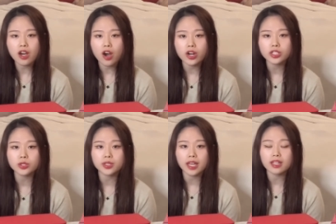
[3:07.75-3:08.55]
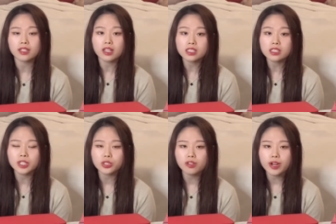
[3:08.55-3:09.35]
hard to get the
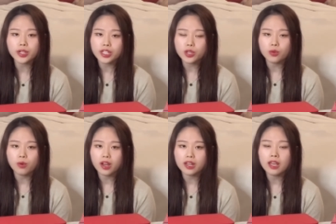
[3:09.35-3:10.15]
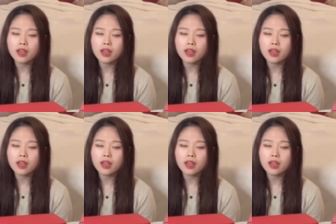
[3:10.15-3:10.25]
Special Rare that you want,